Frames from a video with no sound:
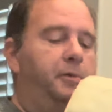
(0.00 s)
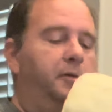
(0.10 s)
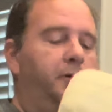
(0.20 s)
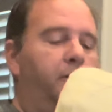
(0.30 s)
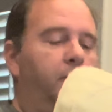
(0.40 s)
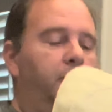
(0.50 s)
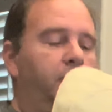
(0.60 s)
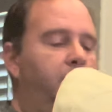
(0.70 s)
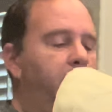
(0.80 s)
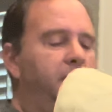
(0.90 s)
pull a
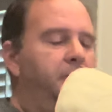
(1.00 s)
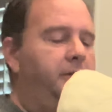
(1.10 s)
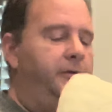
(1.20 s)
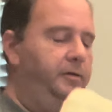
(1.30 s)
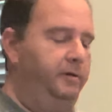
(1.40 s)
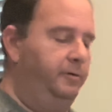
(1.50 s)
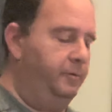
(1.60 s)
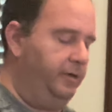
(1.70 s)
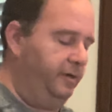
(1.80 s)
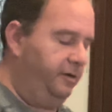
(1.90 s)
hole. Good dough
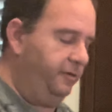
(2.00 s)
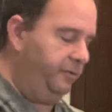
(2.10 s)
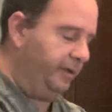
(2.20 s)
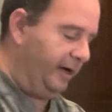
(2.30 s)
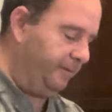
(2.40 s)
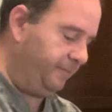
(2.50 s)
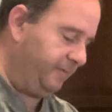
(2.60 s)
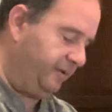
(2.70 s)
wouldn't do that.